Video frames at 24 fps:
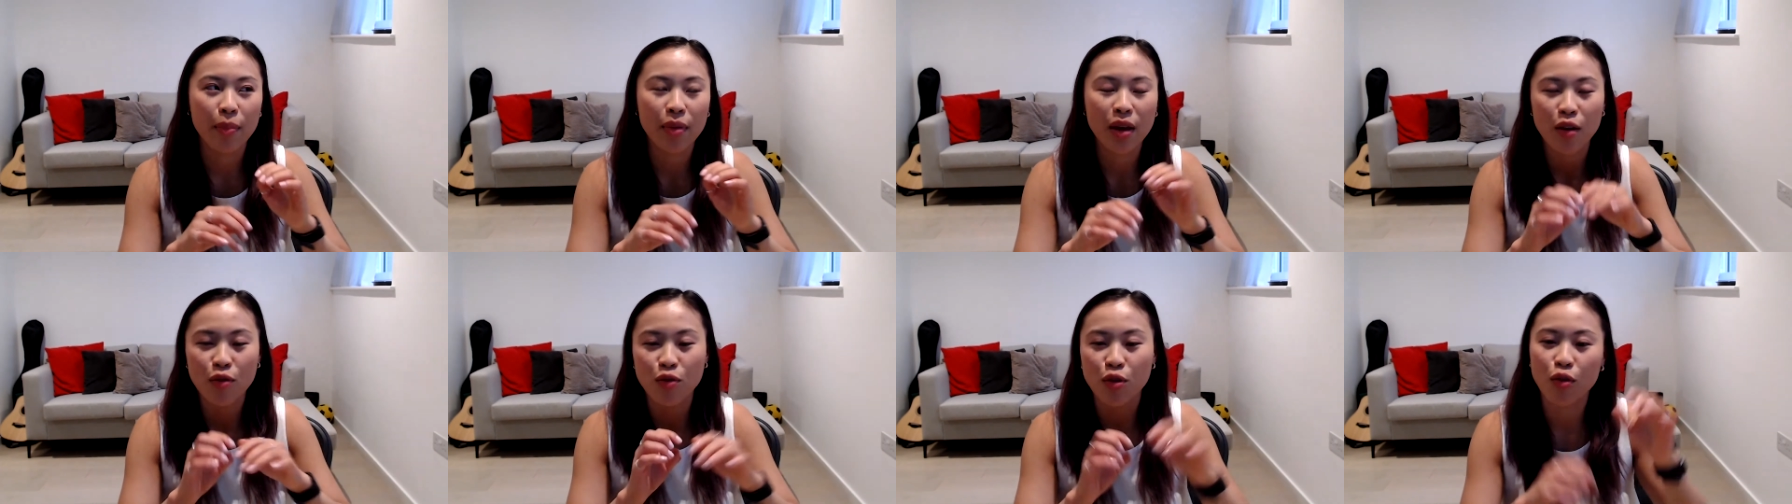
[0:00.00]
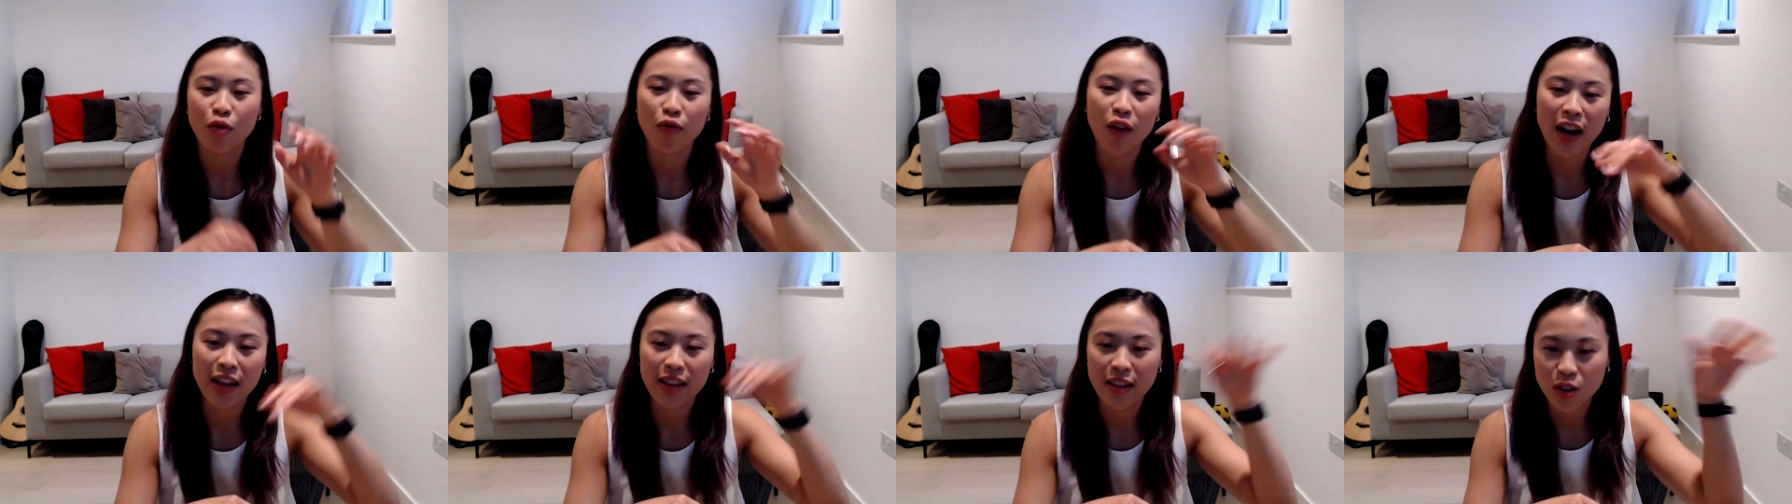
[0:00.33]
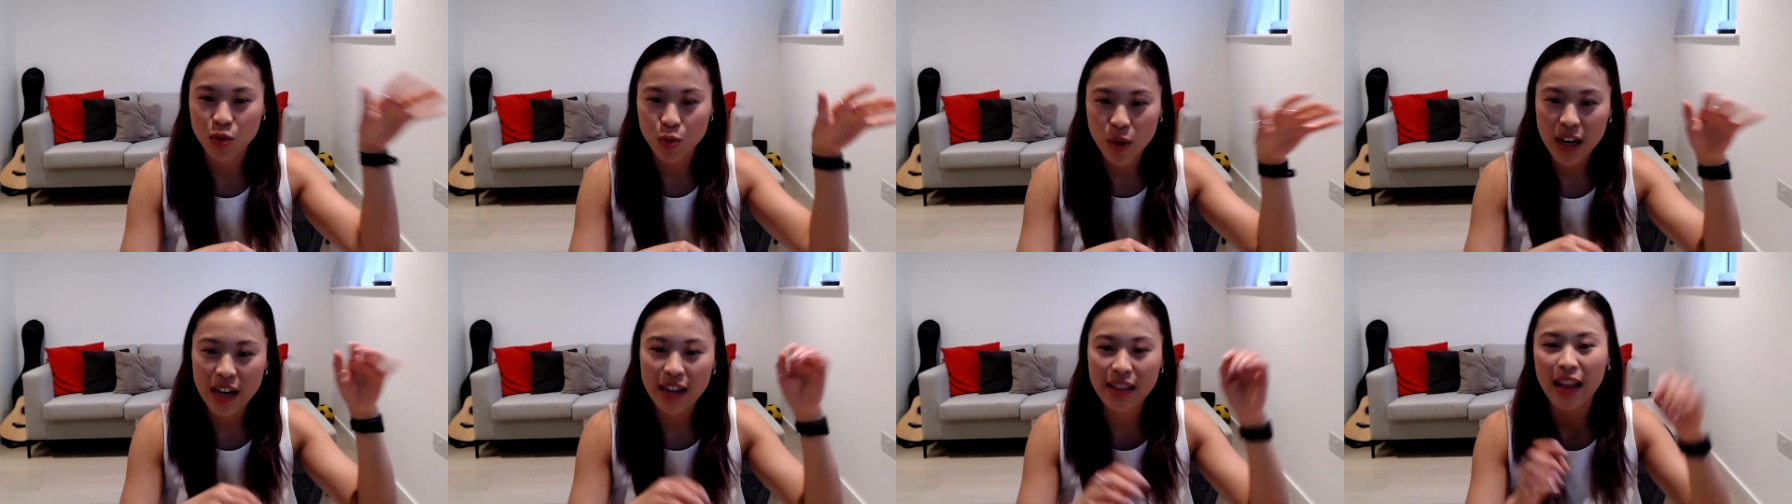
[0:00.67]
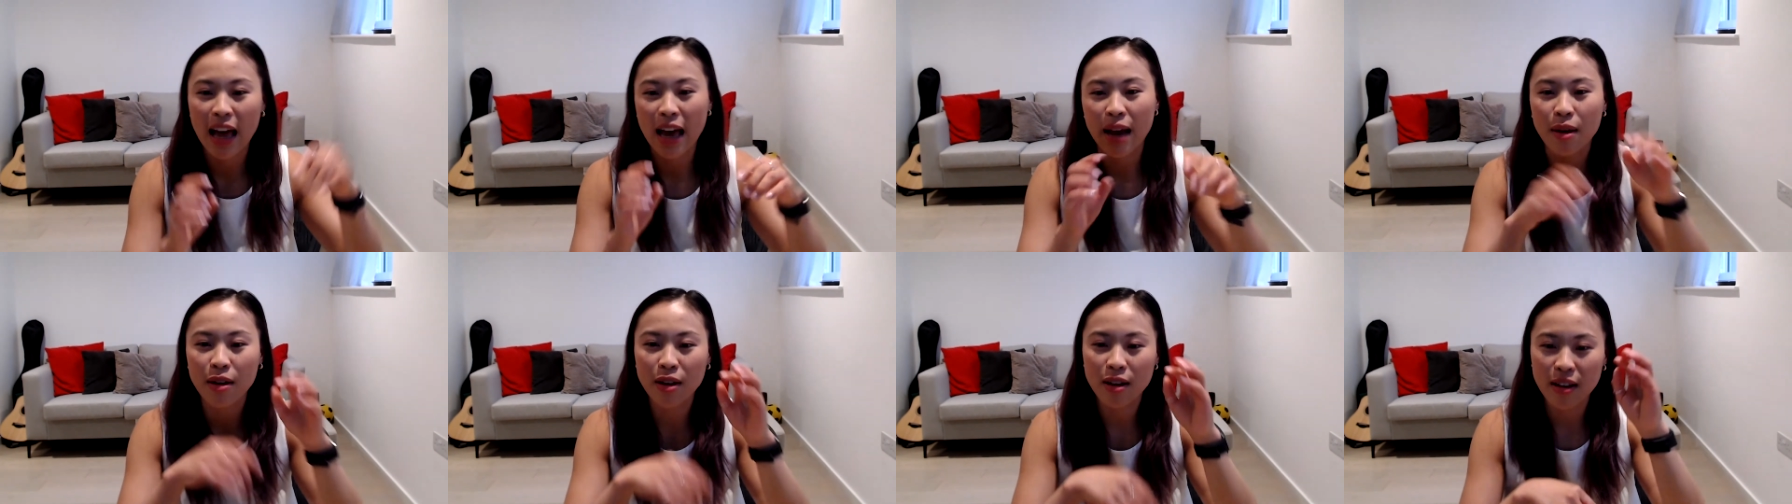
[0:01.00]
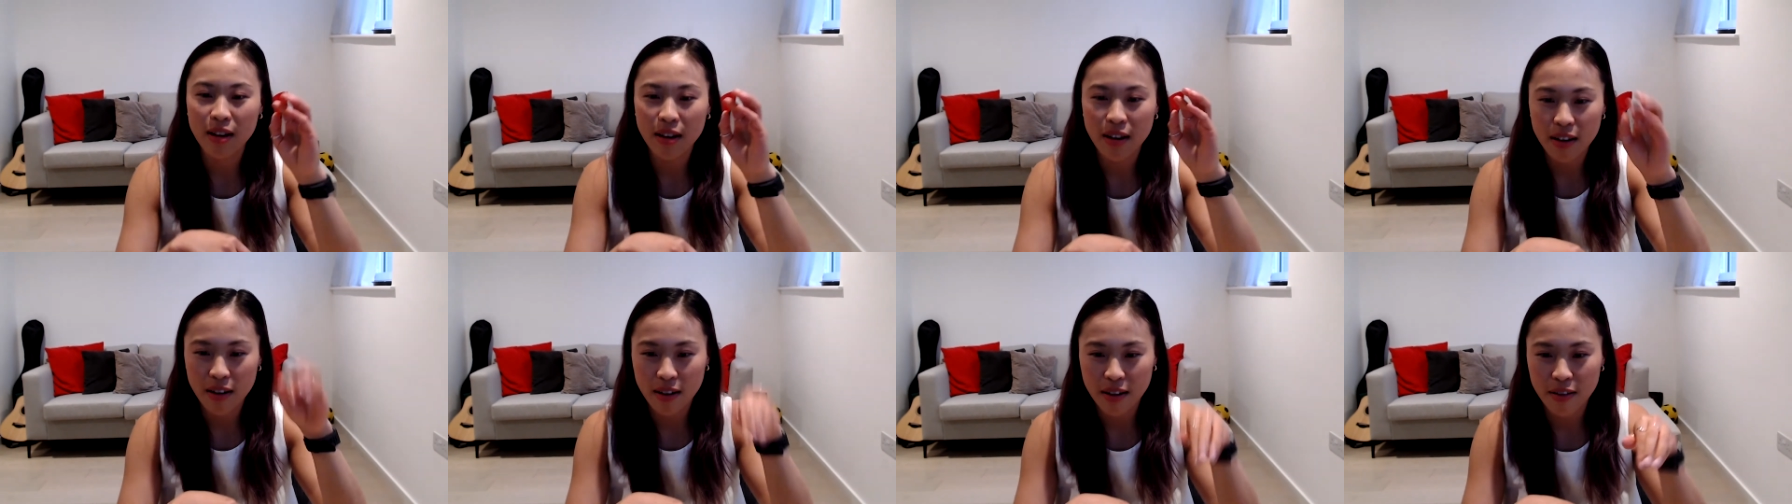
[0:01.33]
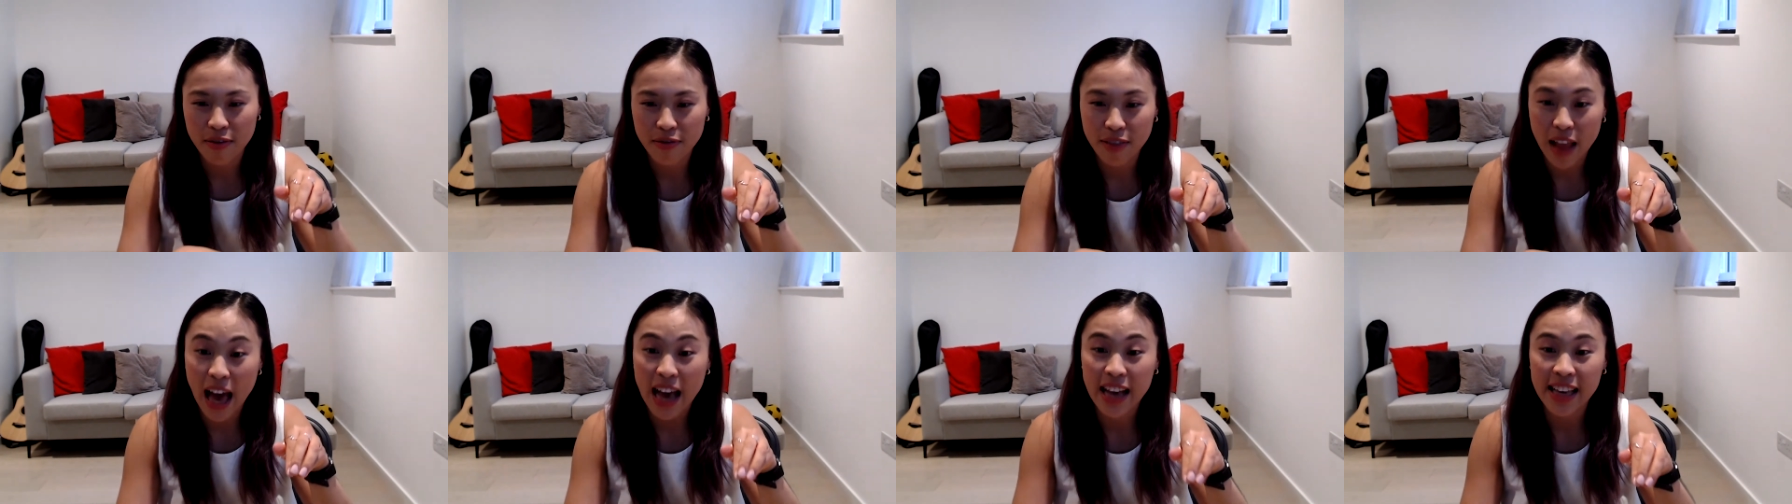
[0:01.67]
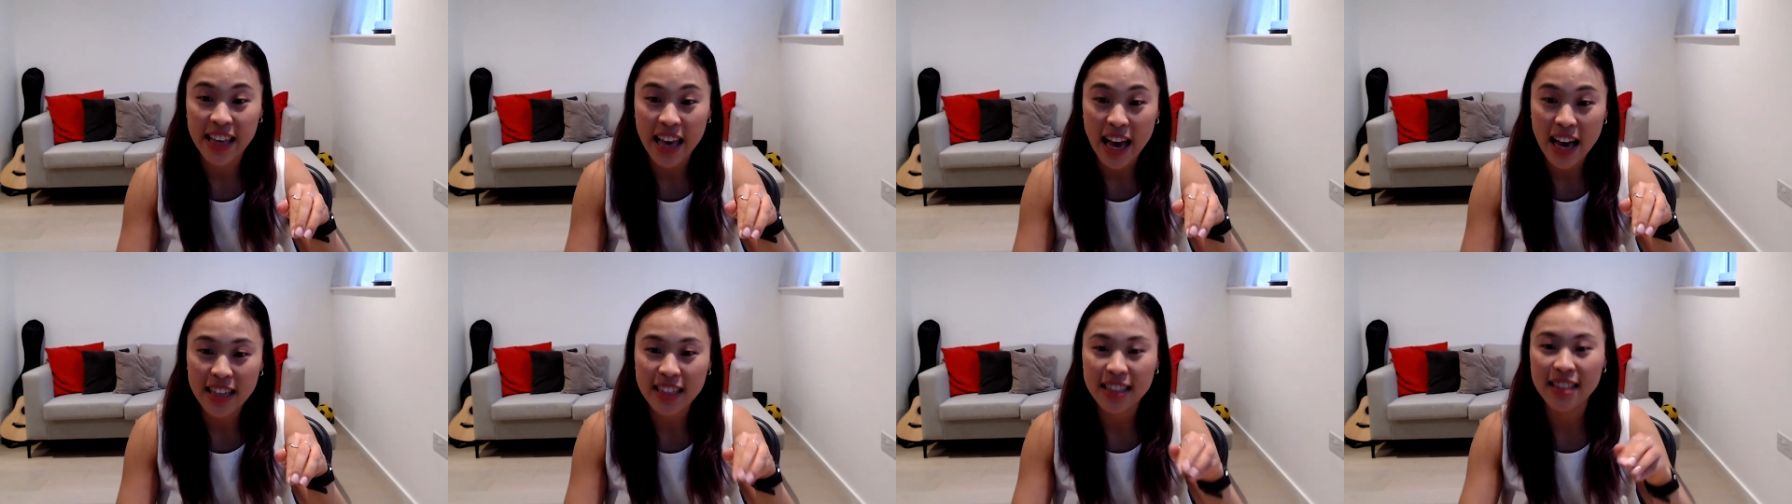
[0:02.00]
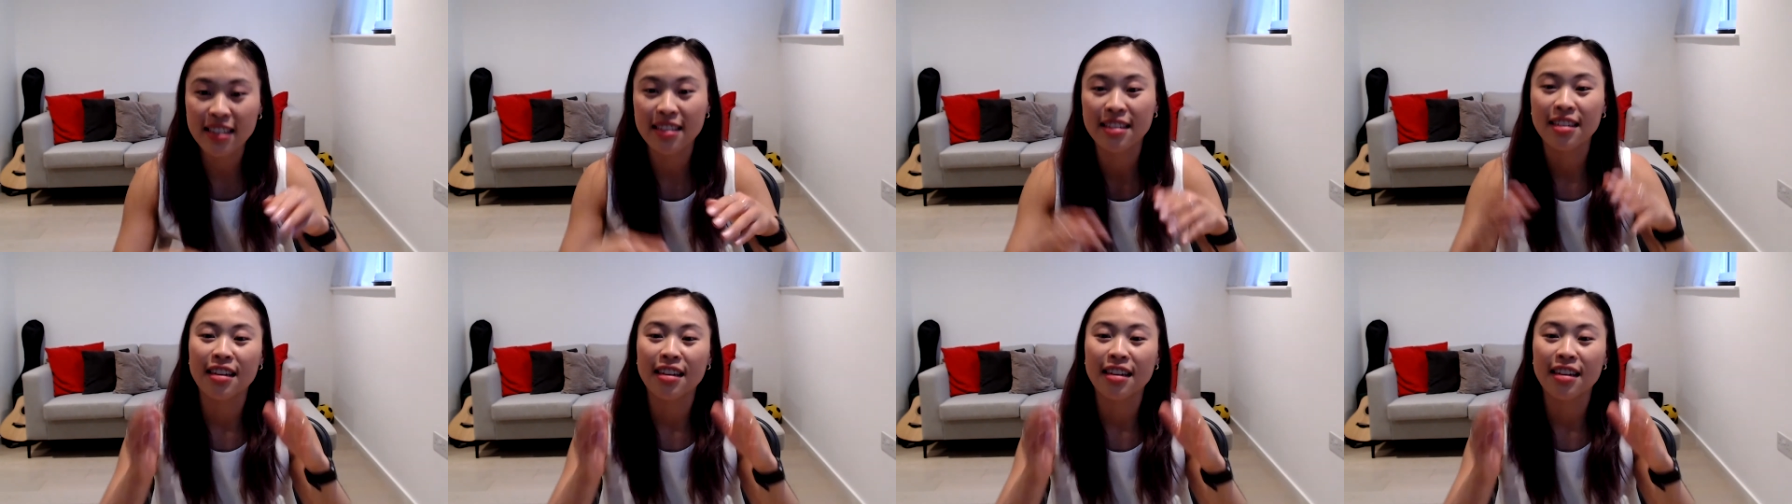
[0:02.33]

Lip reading: If you find this word, like flag yes.